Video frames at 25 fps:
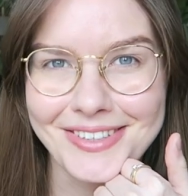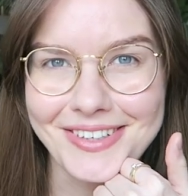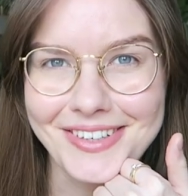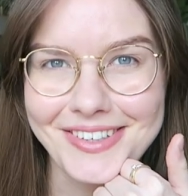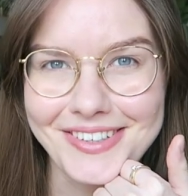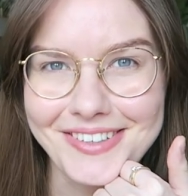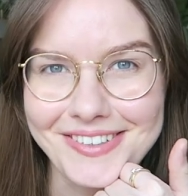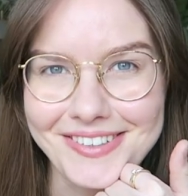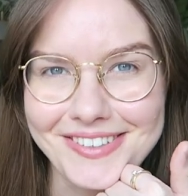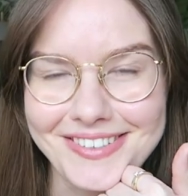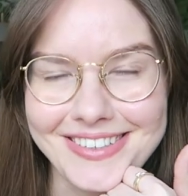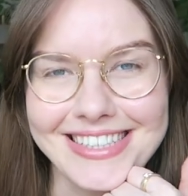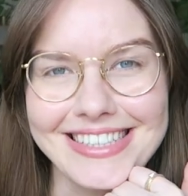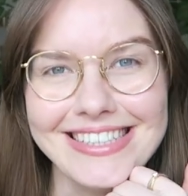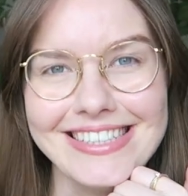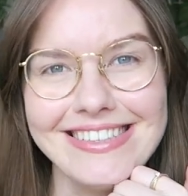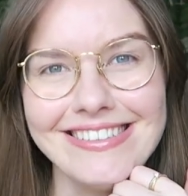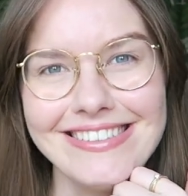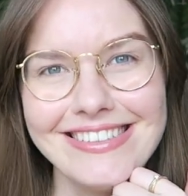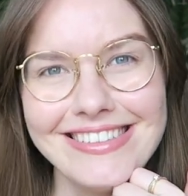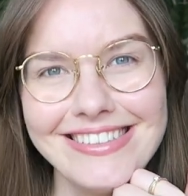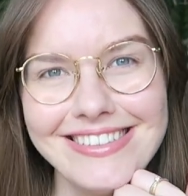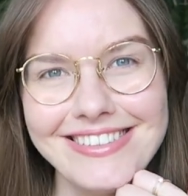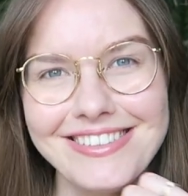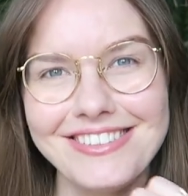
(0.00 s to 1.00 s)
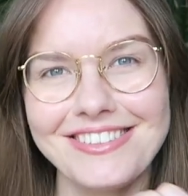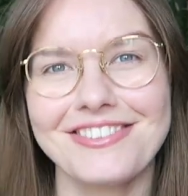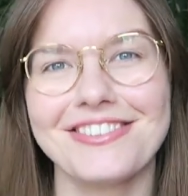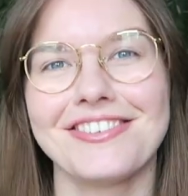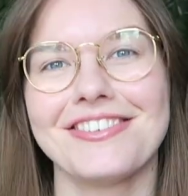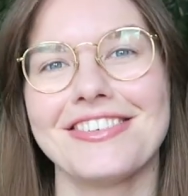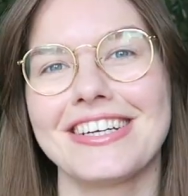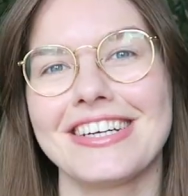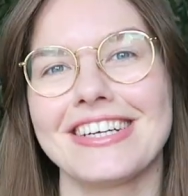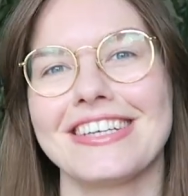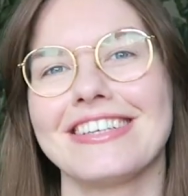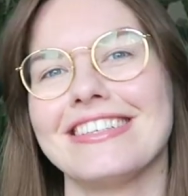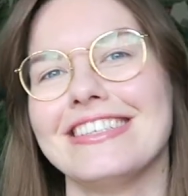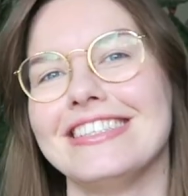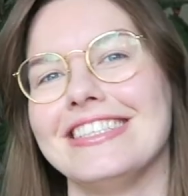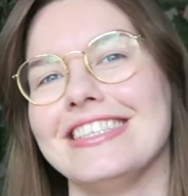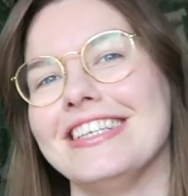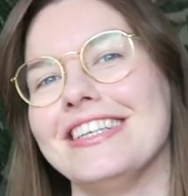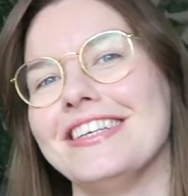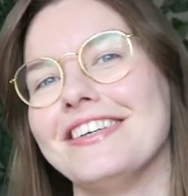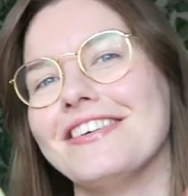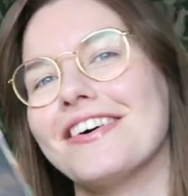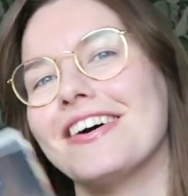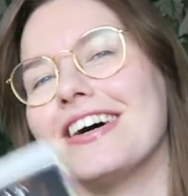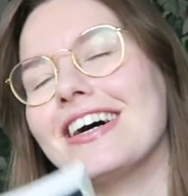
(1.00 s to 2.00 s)
know. I don't know if I want to
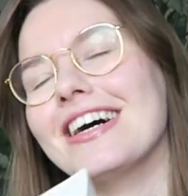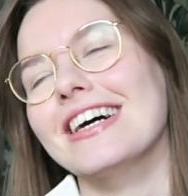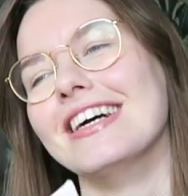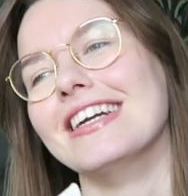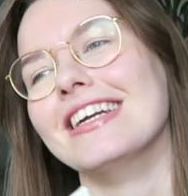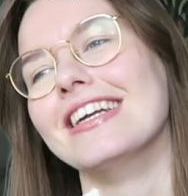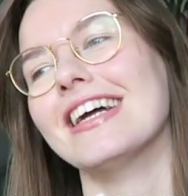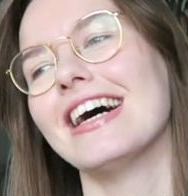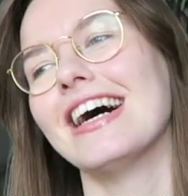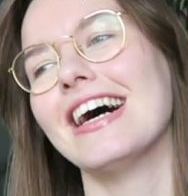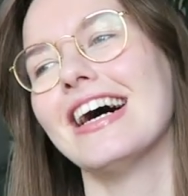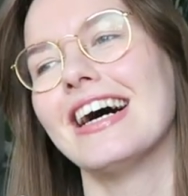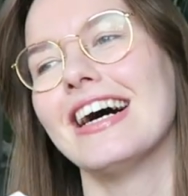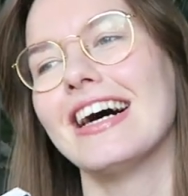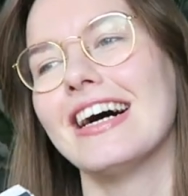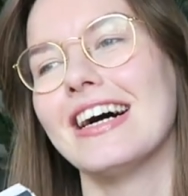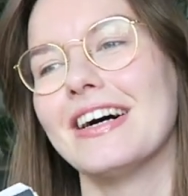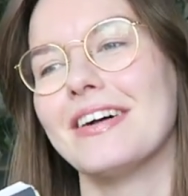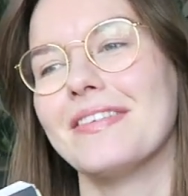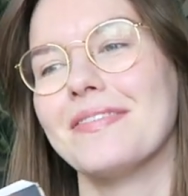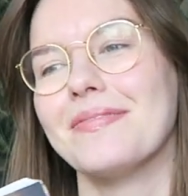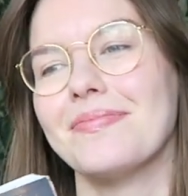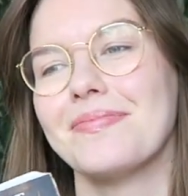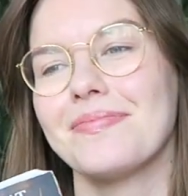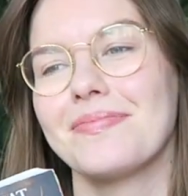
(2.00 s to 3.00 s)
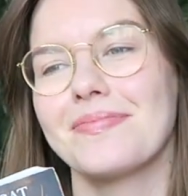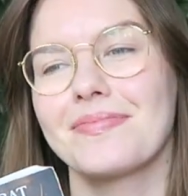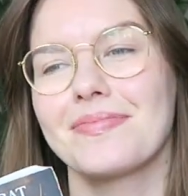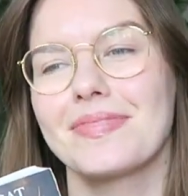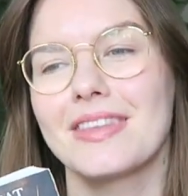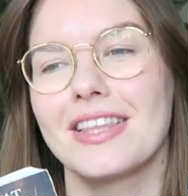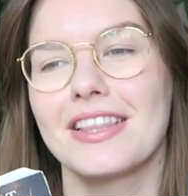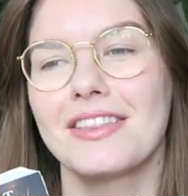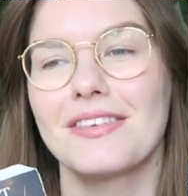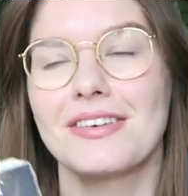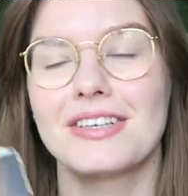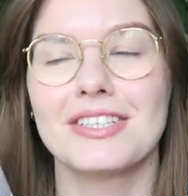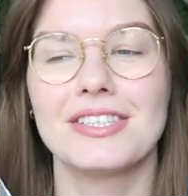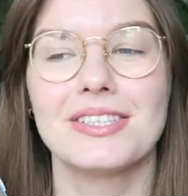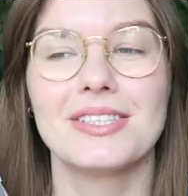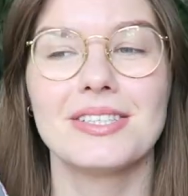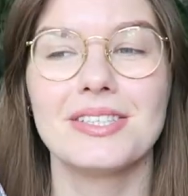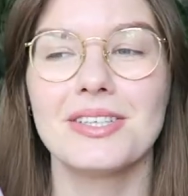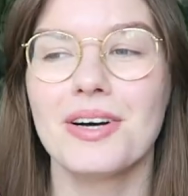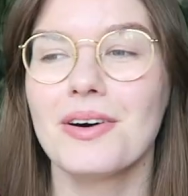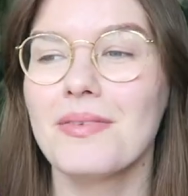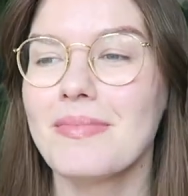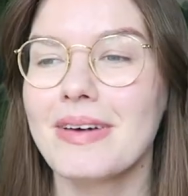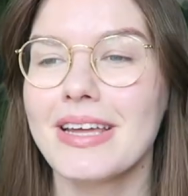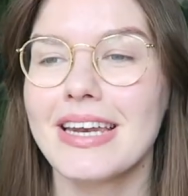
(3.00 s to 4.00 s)
continue on. Um, there are
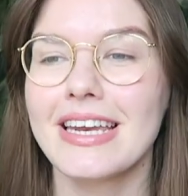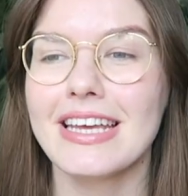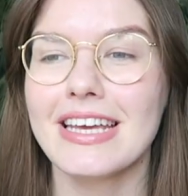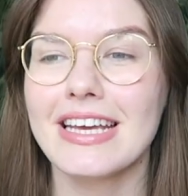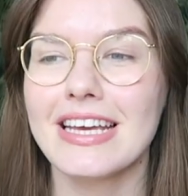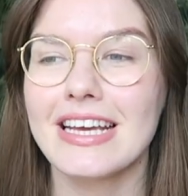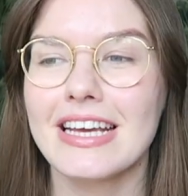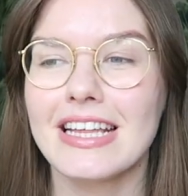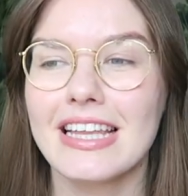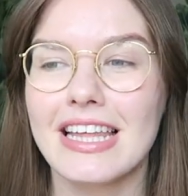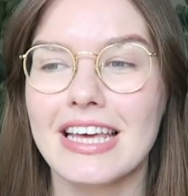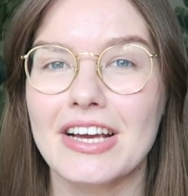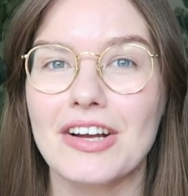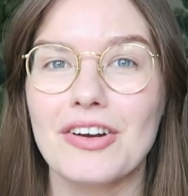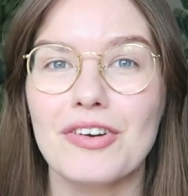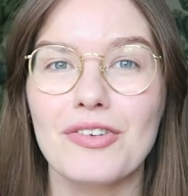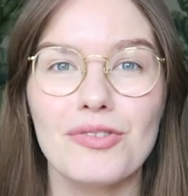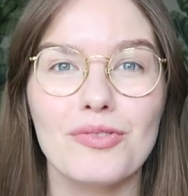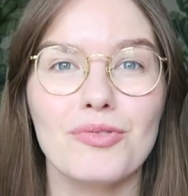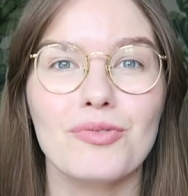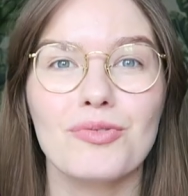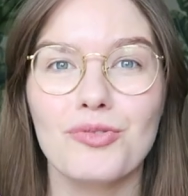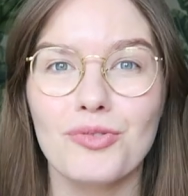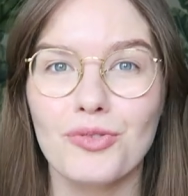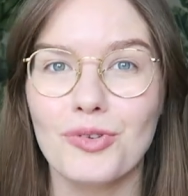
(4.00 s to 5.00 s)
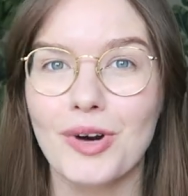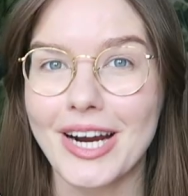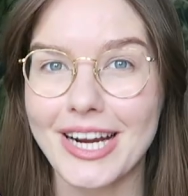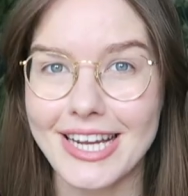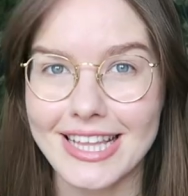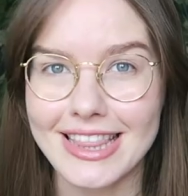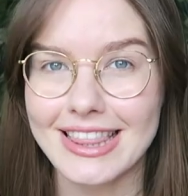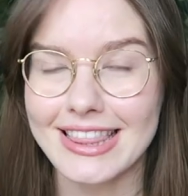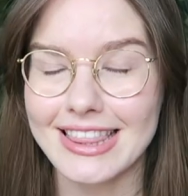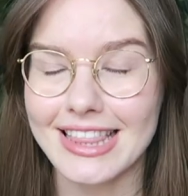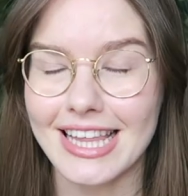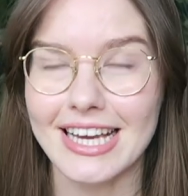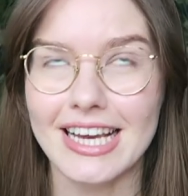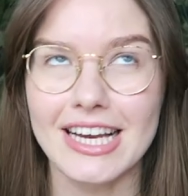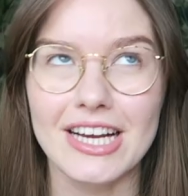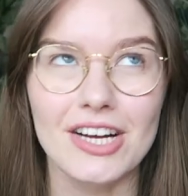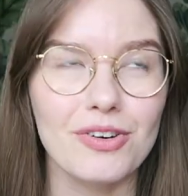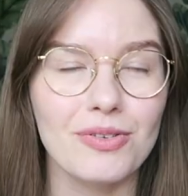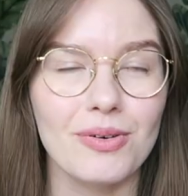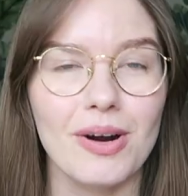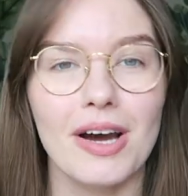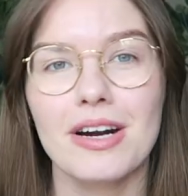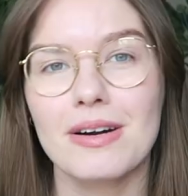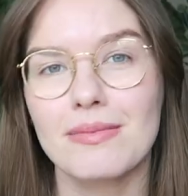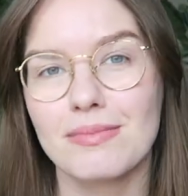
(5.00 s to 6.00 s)
so many like great, like
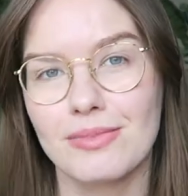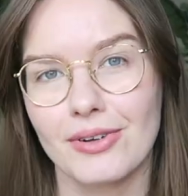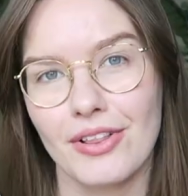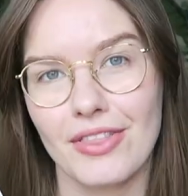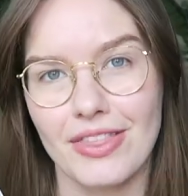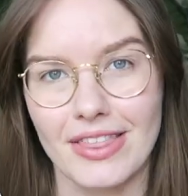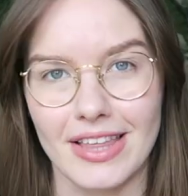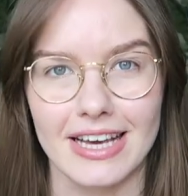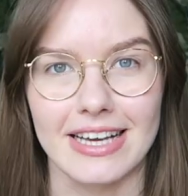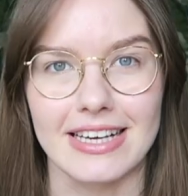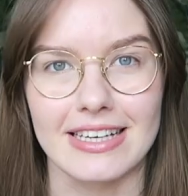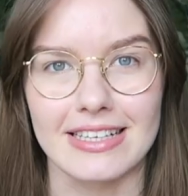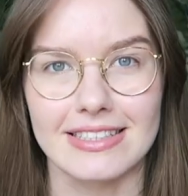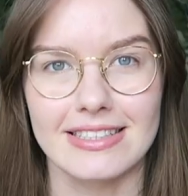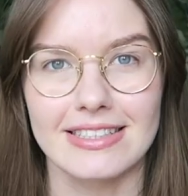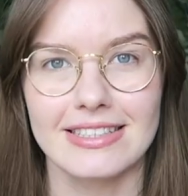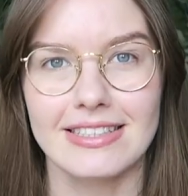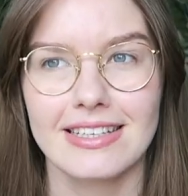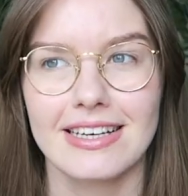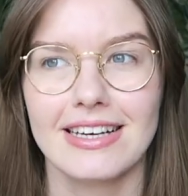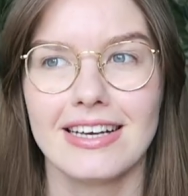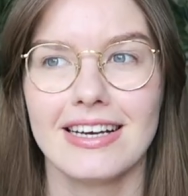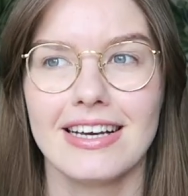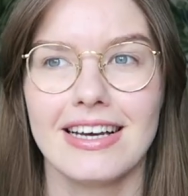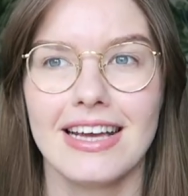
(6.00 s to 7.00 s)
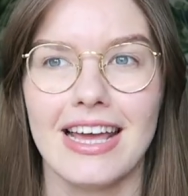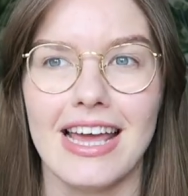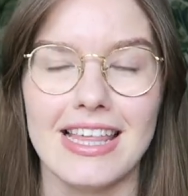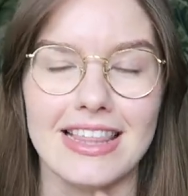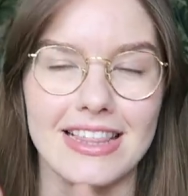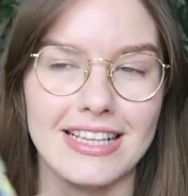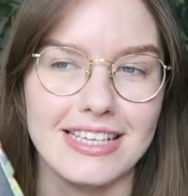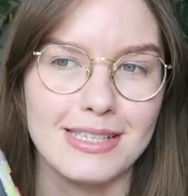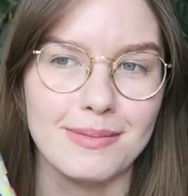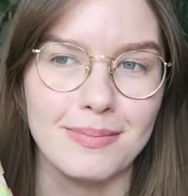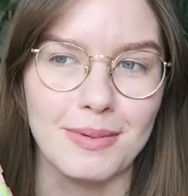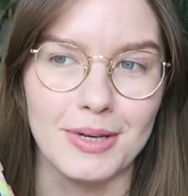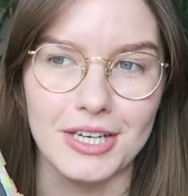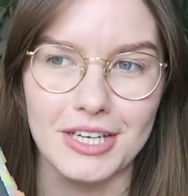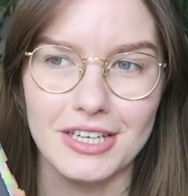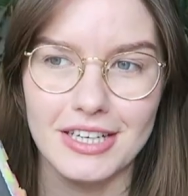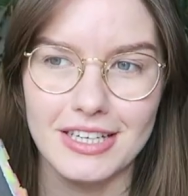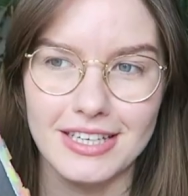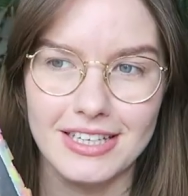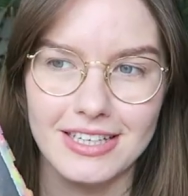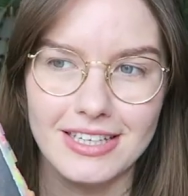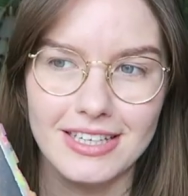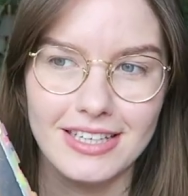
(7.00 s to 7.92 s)
incredible things in this book,